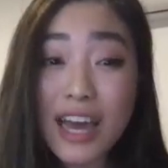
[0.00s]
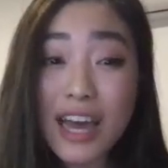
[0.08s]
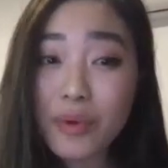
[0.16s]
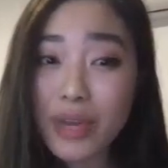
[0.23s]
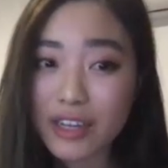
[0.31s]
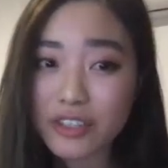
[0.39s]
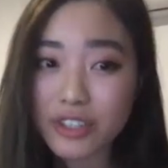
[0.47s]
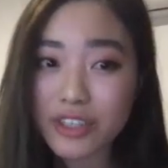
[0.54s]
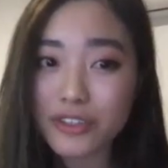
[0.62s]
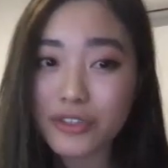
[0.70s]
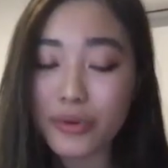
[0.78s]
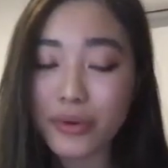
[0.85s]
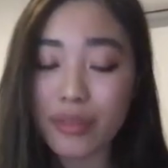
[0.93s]
how we actually
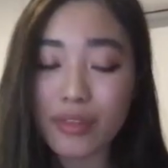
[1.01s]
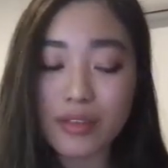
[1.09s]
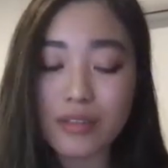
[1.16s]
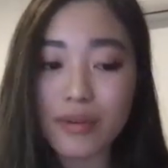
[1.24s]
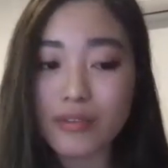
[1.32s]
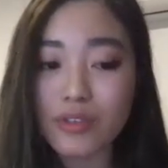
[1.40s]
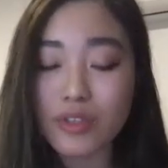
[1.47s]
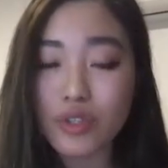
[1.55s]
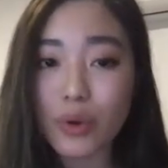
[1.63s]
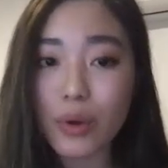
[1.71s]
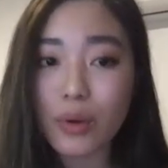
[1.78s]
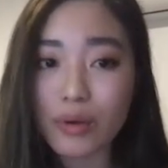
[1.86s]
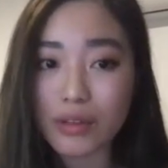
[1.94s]
turn things around
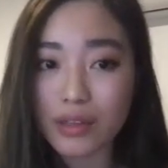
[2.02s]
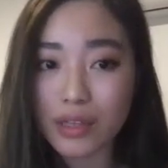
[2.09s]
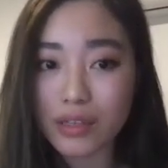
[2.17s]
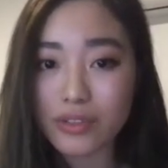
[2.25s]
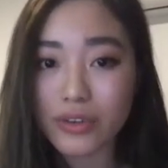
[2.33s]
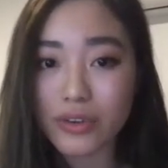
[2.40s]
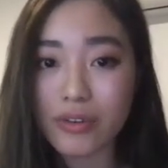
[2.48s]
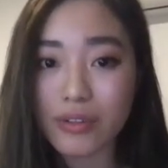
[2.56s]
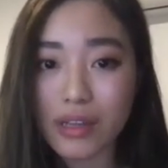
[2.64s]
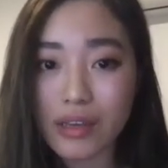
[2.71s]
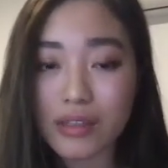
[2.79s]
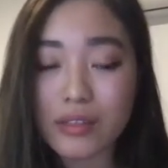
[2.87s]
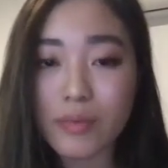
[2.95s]
so quickly
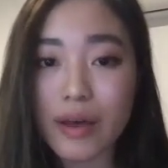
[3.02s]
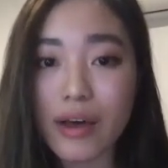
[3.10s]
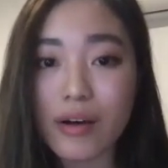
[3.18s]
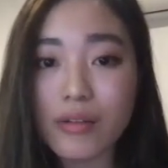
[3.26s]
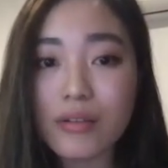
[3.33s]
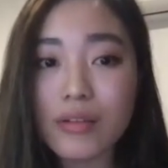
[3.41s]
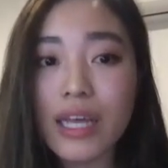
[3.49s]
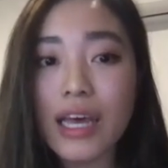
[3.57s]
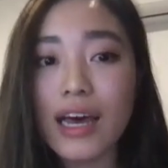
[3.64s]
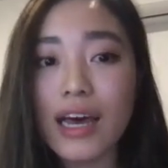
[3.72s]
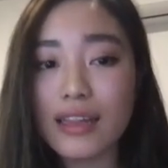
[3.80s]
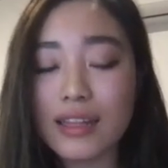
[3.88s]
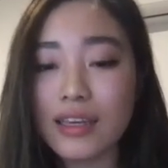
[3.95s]
internally as well.
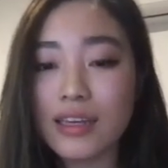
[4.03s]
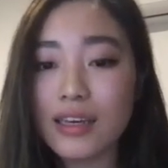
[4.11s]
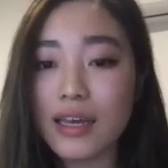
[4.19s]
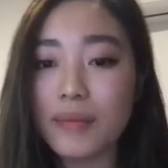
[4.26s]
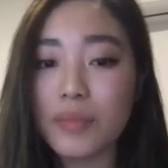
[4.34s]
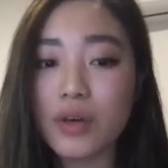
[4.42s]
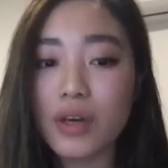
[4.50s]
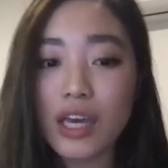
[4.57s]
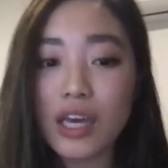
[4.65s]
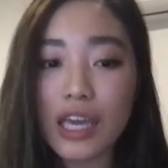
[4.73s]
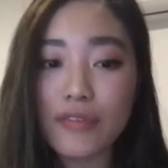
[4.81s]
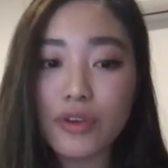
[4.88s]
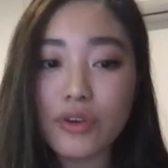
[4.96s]
I think
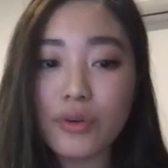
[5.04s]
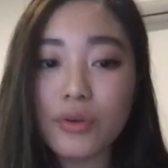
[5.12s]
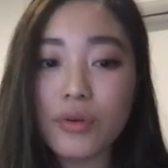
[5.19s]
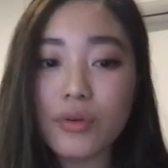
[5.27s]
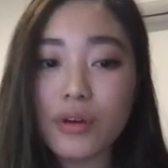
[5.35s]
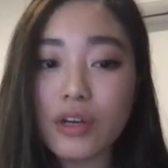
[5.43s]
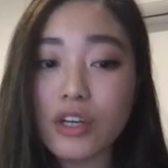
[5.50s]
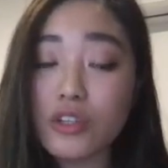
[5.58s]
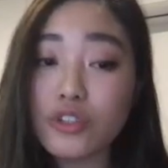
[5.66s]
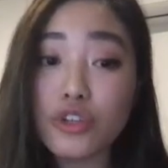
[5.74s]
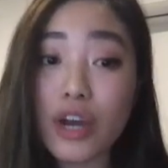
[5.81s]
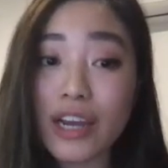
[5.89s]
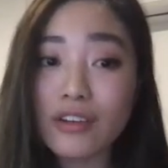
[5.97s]
if you
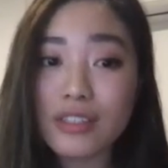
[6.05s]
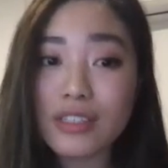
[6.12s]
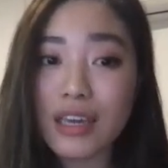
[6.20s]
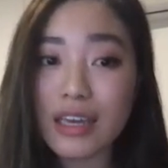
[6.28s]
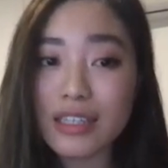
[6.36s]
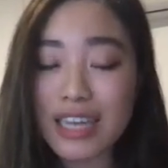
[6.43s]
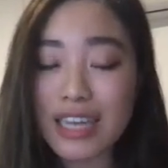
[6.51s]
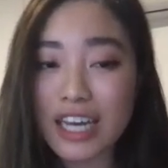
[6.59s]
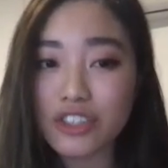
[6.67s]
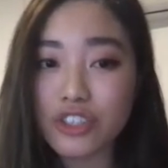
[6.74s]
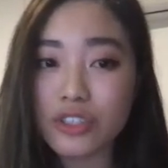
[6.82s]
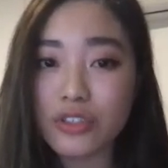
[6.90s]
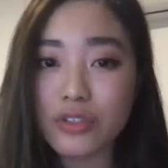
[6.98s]
try not to get
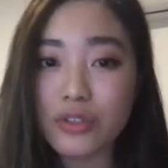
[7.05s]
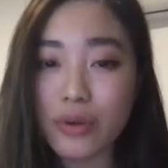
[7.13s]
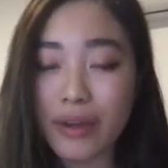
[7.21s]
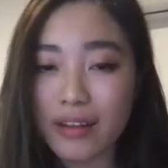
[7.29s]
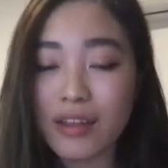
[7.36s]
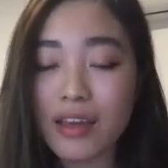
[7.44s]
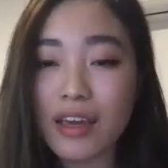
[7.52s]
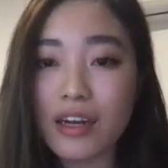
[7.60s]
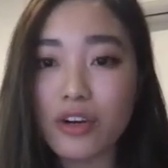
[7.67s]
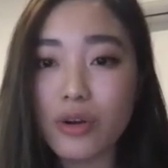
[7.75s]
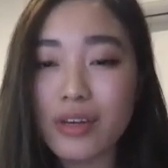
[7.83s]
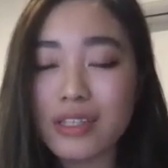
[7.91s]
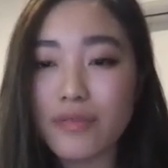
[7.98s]
attached to anything, and I
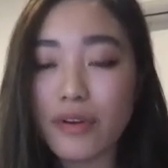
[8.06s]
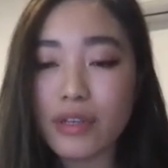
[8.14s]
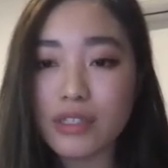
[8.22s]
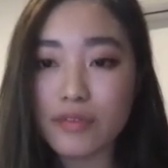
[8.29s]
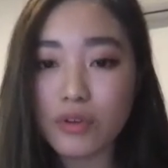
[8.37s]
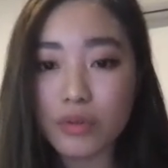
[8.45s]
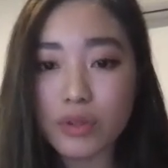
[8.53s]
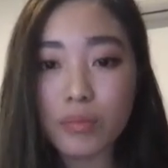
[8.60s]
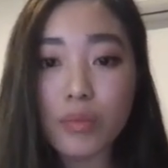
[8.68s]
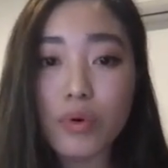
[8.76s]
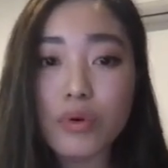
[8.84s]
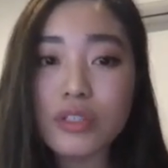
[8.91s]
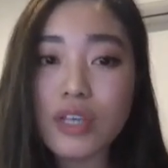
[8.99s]
know it's very difficult, the
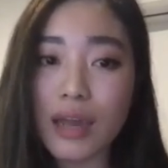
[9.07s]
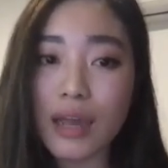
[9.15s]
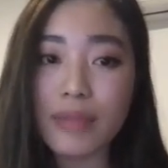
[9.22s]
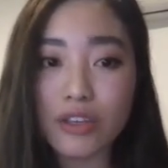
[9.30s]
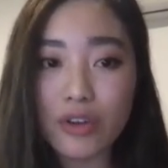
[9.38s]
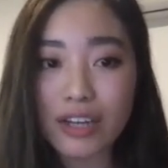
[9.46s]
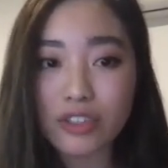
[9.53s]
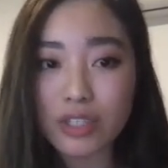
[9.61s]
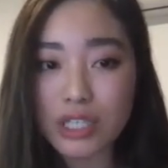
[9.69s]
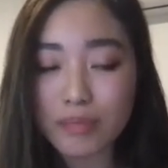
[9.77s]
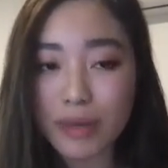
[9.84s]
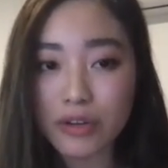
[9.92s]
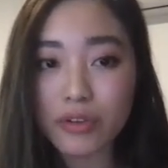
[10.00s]
more time that you actually
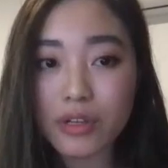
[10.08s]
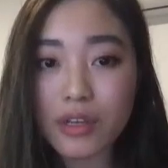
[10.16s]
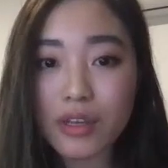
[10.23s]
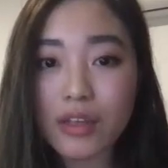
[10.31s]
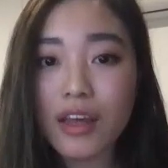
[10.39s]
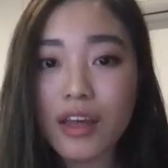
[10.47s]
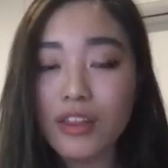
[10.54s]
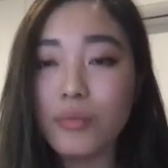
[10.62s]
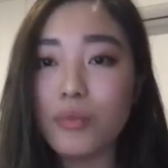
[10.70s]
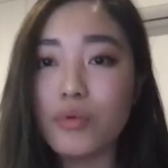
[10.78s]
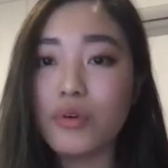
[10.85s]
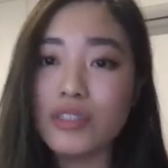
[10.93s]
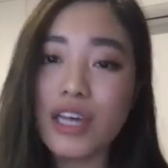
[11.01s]
spend on it, the
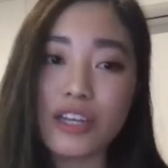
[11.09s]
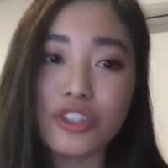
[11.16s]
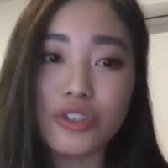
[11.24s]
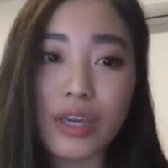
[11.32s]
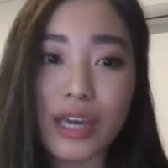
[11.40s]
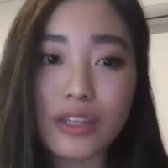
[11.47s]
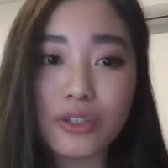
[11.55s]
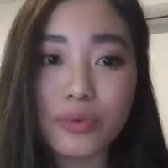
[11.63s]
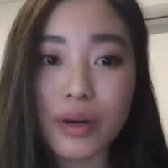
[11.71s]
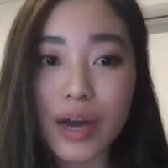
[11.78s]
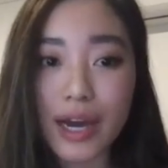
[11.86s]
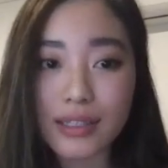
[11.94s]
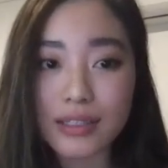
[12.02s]
more attached you get to an
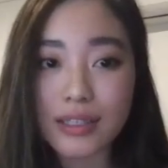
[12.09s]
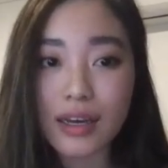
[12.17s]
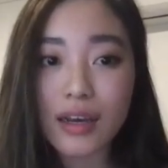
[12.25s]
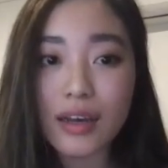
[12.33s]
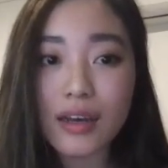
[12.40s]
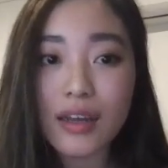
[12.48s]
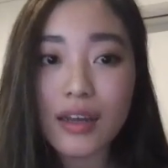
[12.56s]
idea.